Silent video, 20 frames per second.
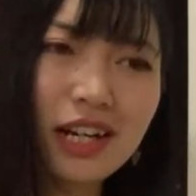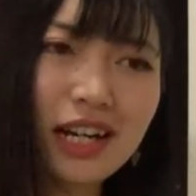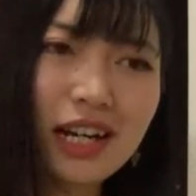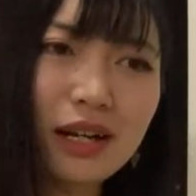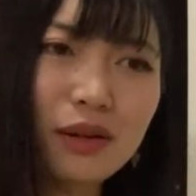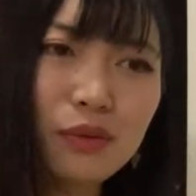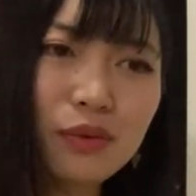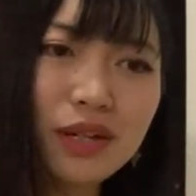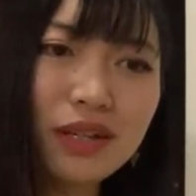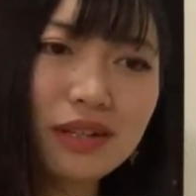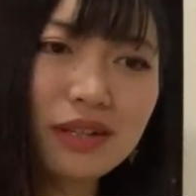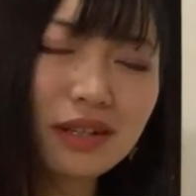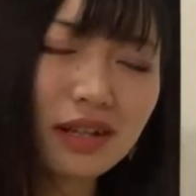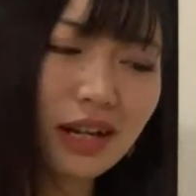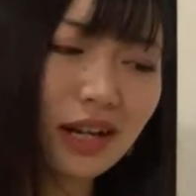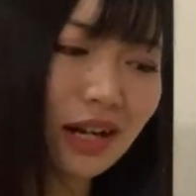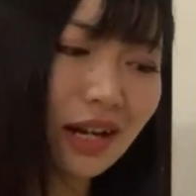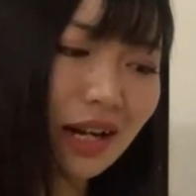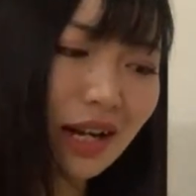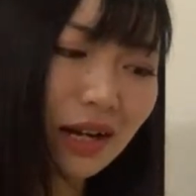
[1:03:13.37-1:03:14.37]
I waste
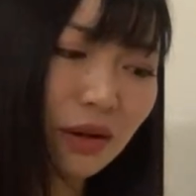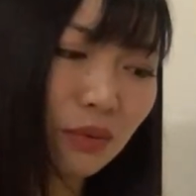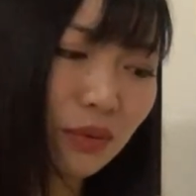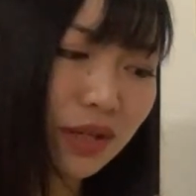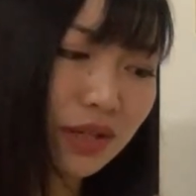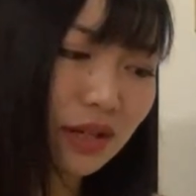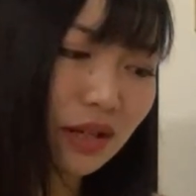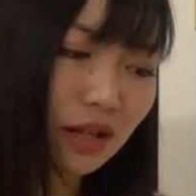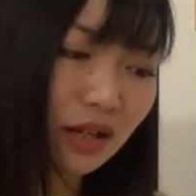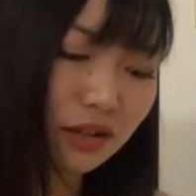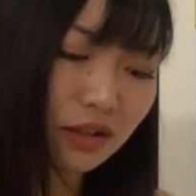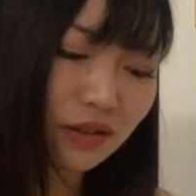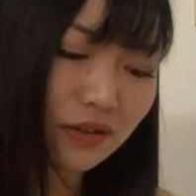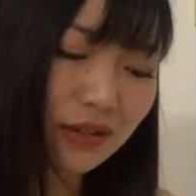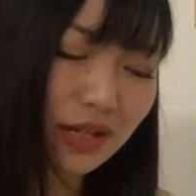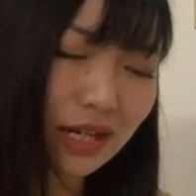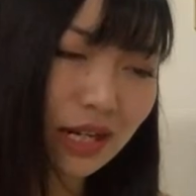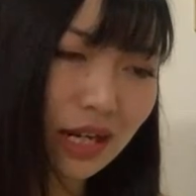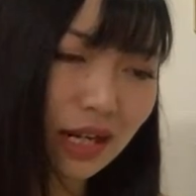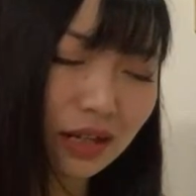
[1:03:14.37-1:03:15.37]
a lot of
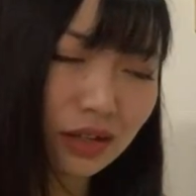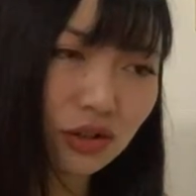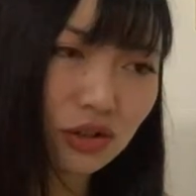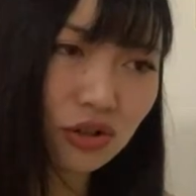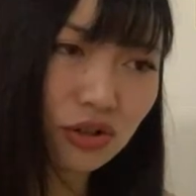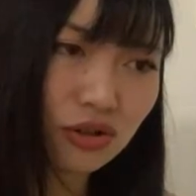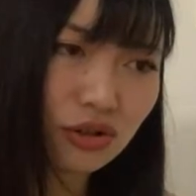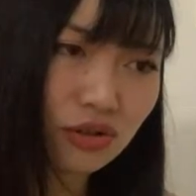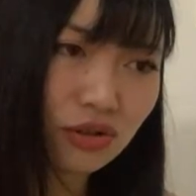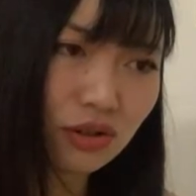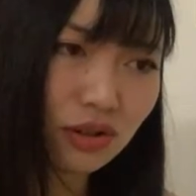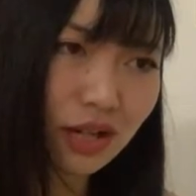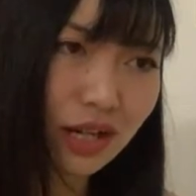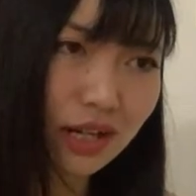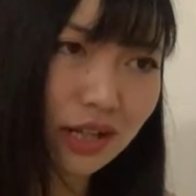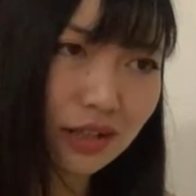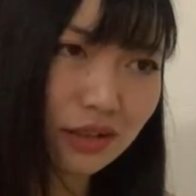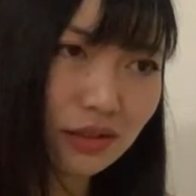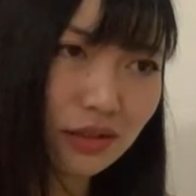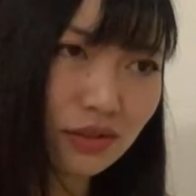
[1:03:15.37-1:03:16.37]
time,
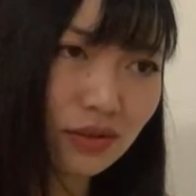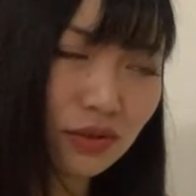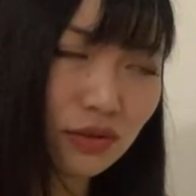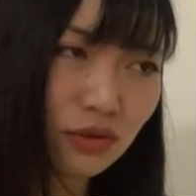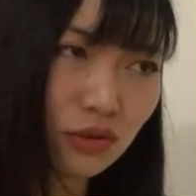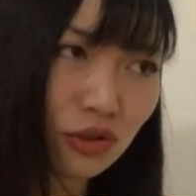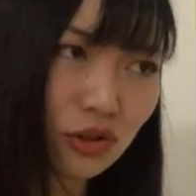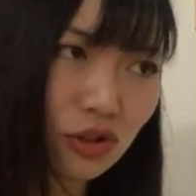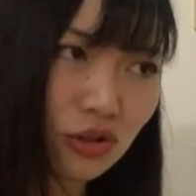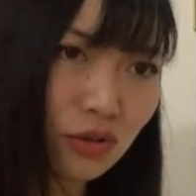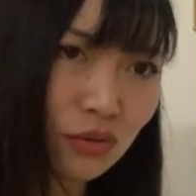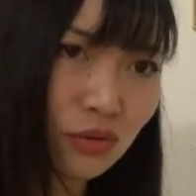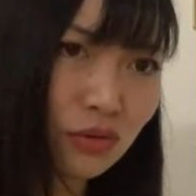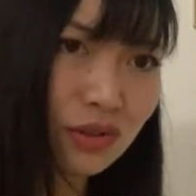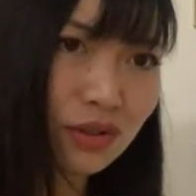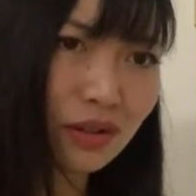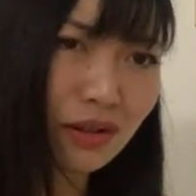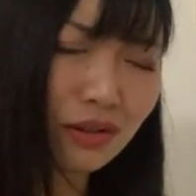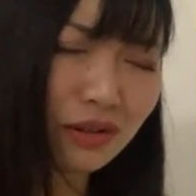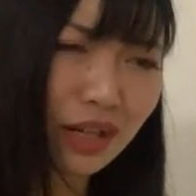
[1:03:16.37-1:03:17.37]
to
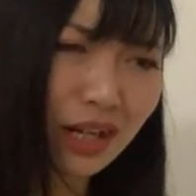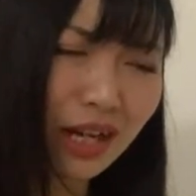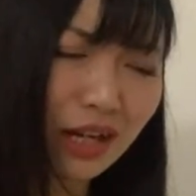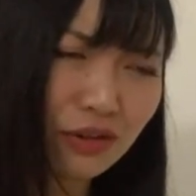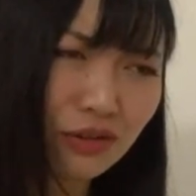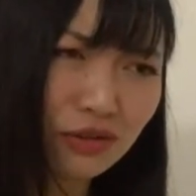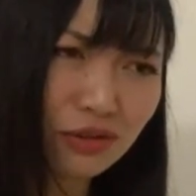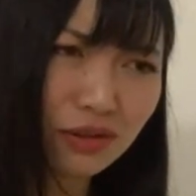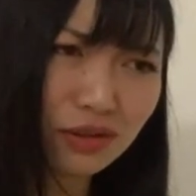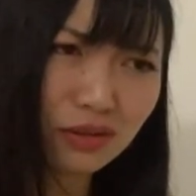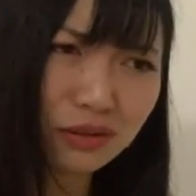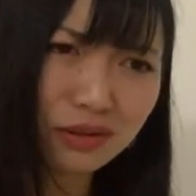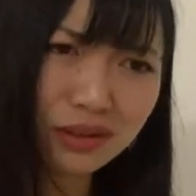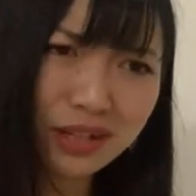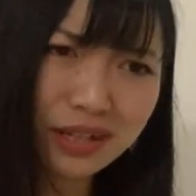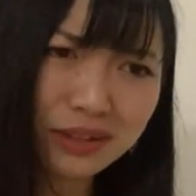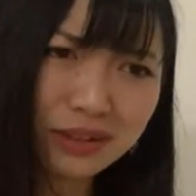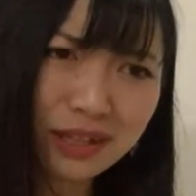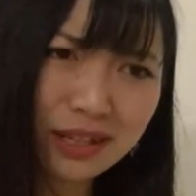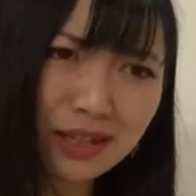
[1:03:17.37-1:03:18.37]
choose, okay, I should
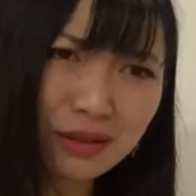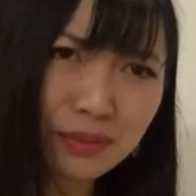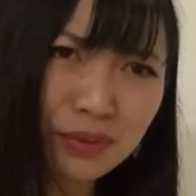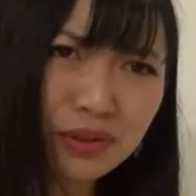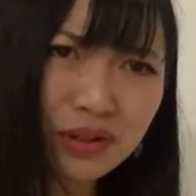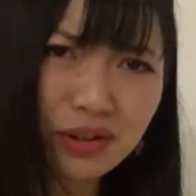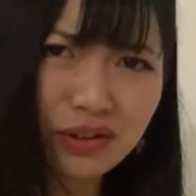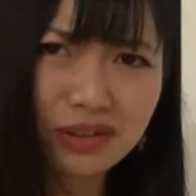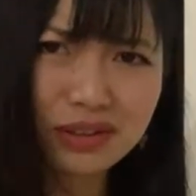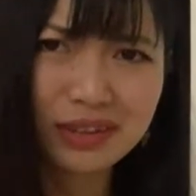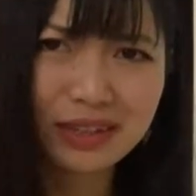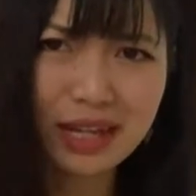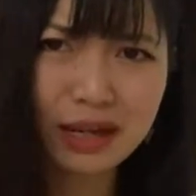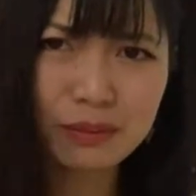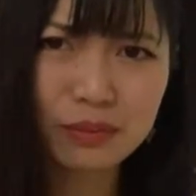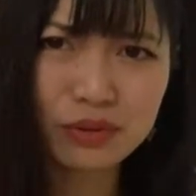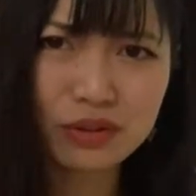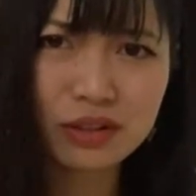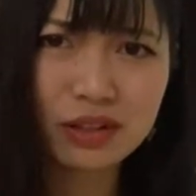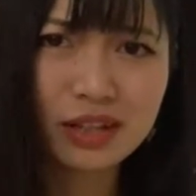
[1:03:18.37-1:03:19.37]
learn this book or
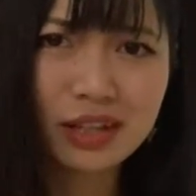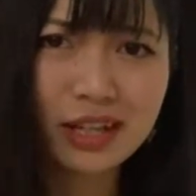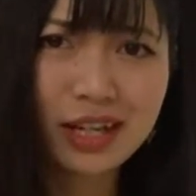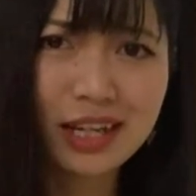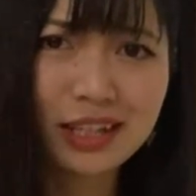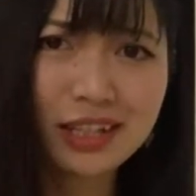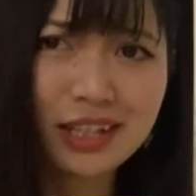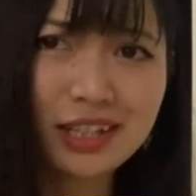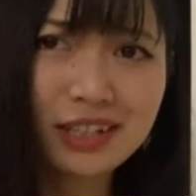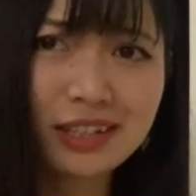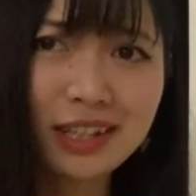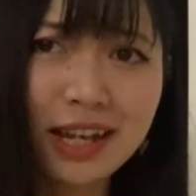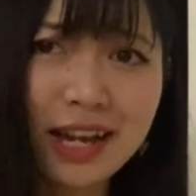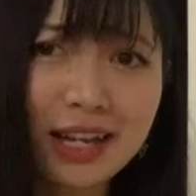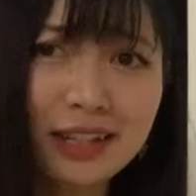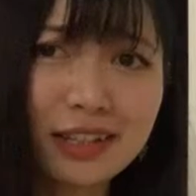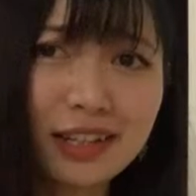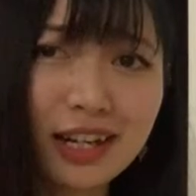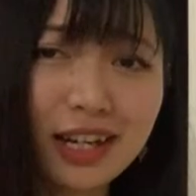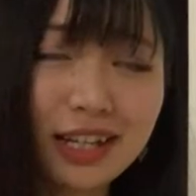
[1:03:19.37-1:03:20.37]
that book. And in the
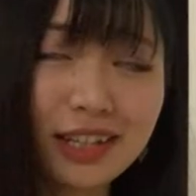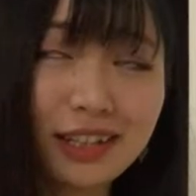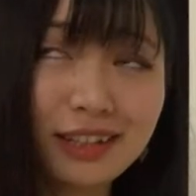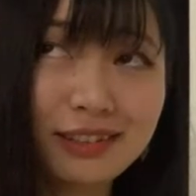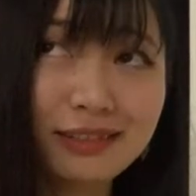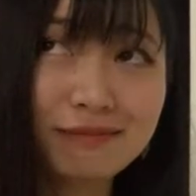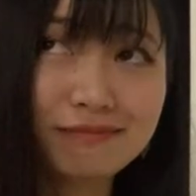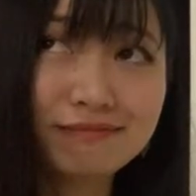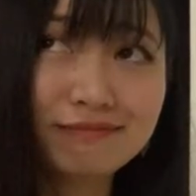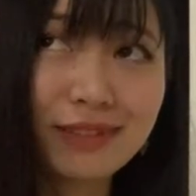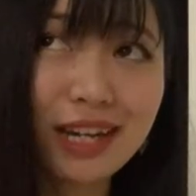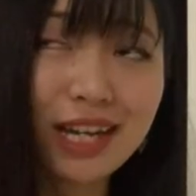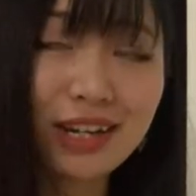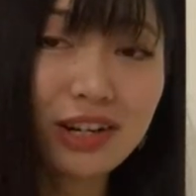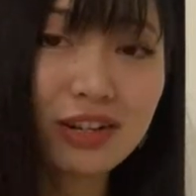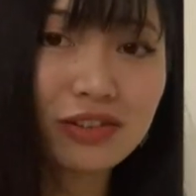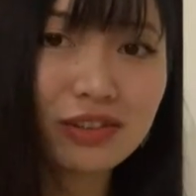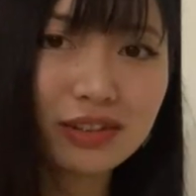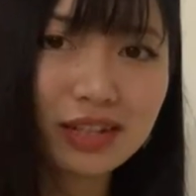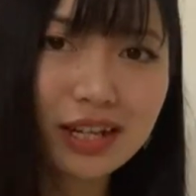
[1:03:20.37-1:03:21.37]
end, I
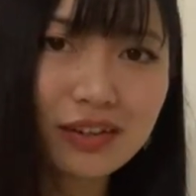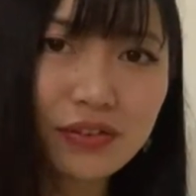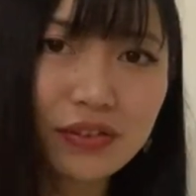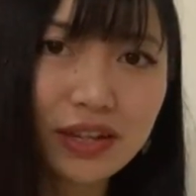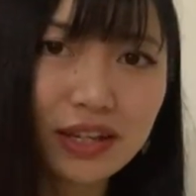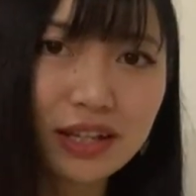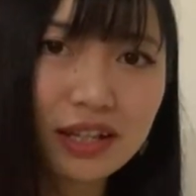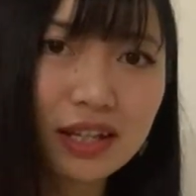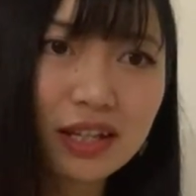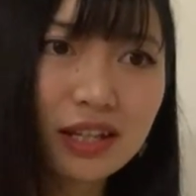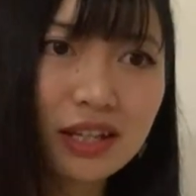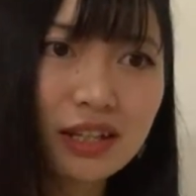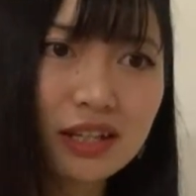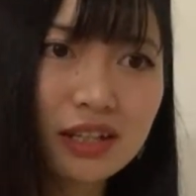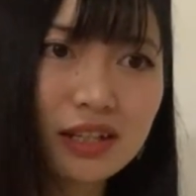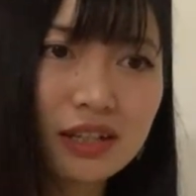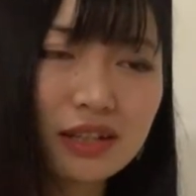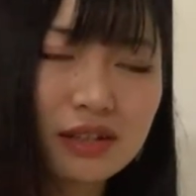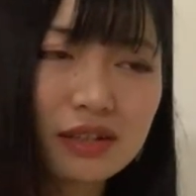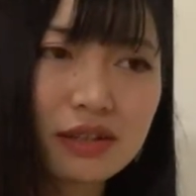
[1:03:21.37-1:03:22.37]
learned nothing.
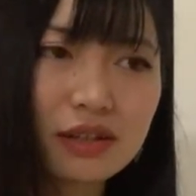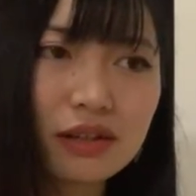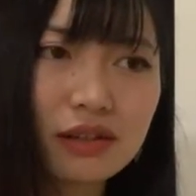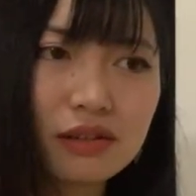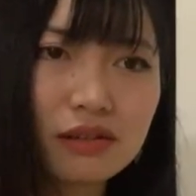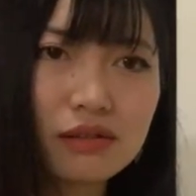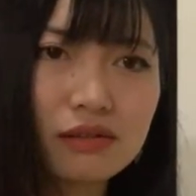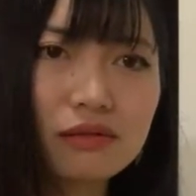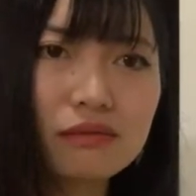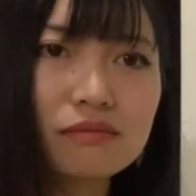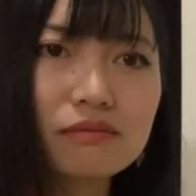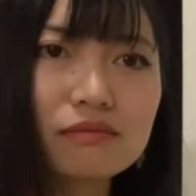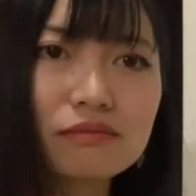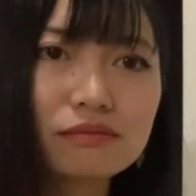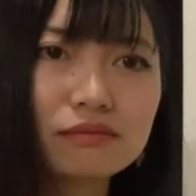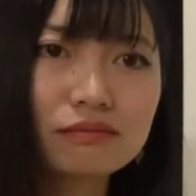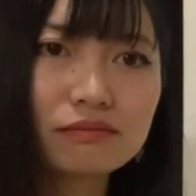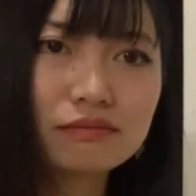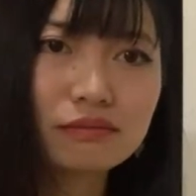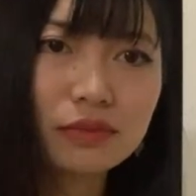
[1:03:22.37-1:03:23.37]
So
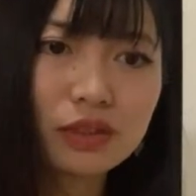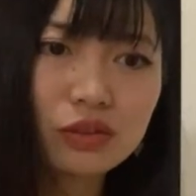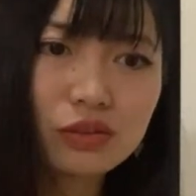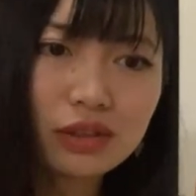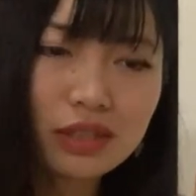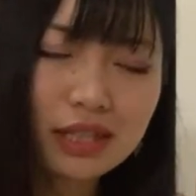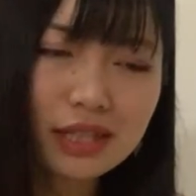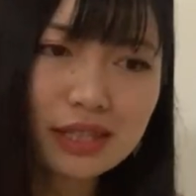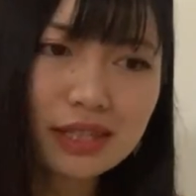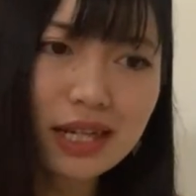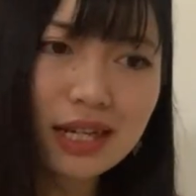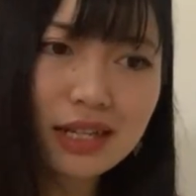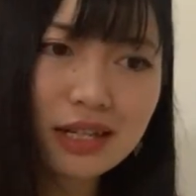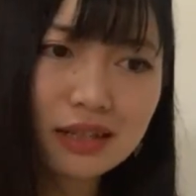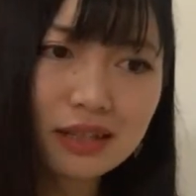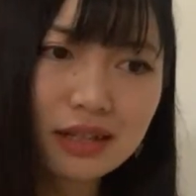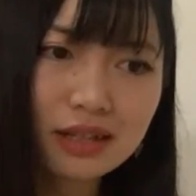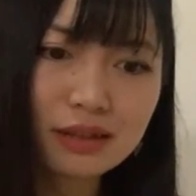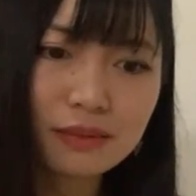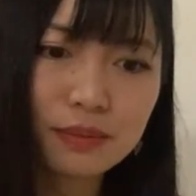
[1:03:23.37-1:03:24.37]
you
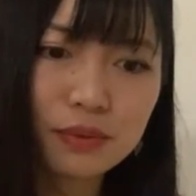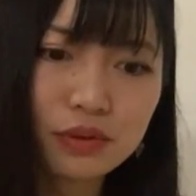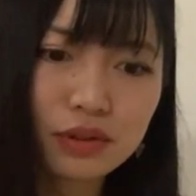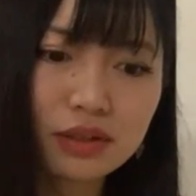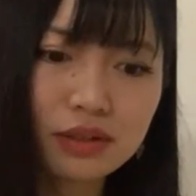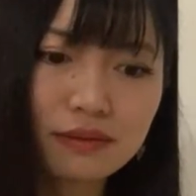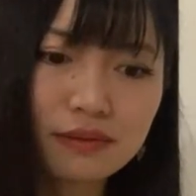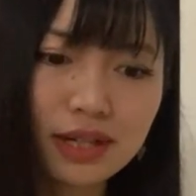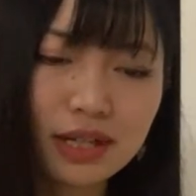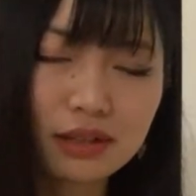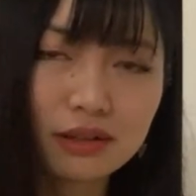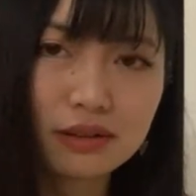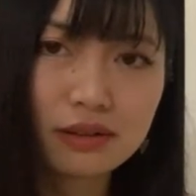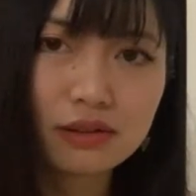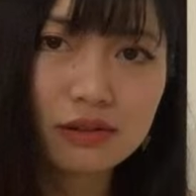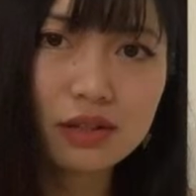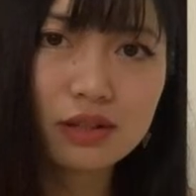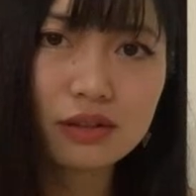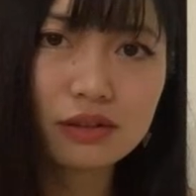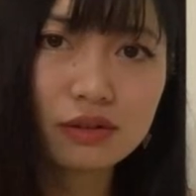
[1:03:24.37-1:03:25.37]
decided this book is very
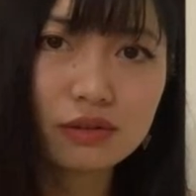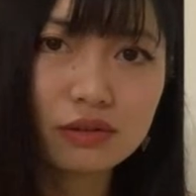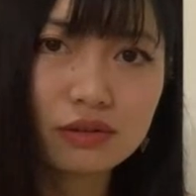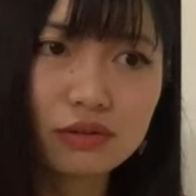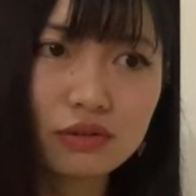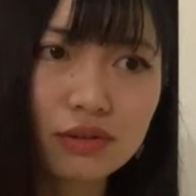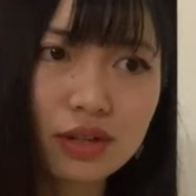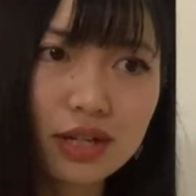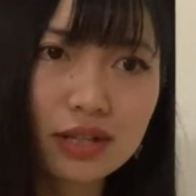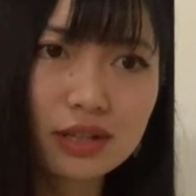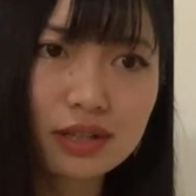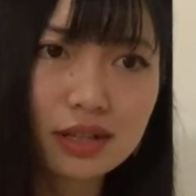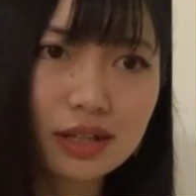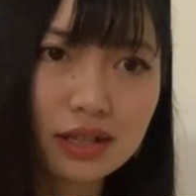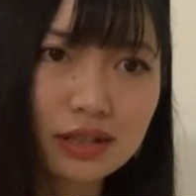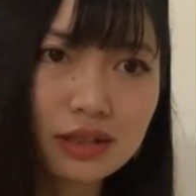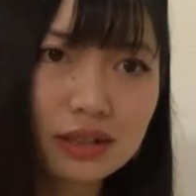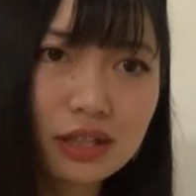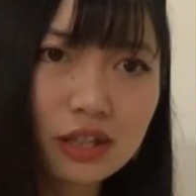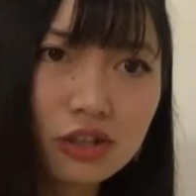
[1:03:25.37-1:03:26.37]
good, you just
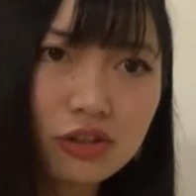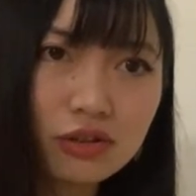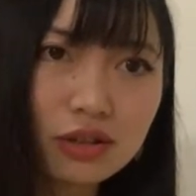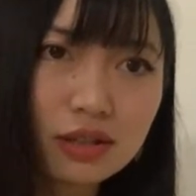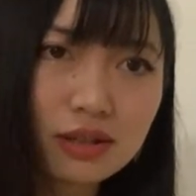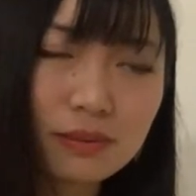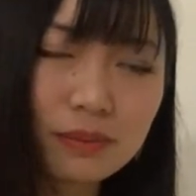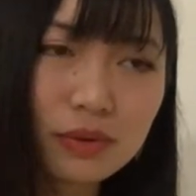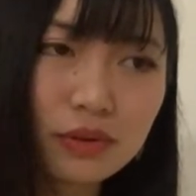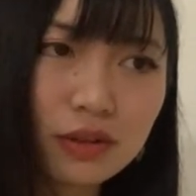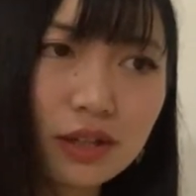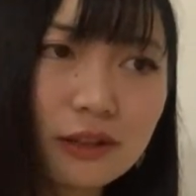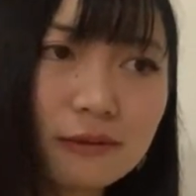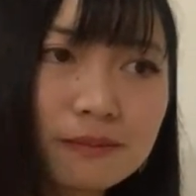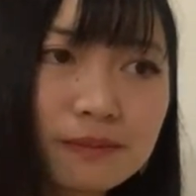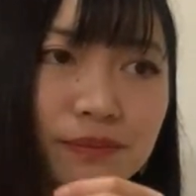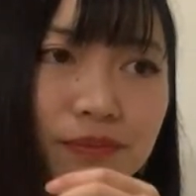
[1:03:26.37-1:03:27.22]
continue this book.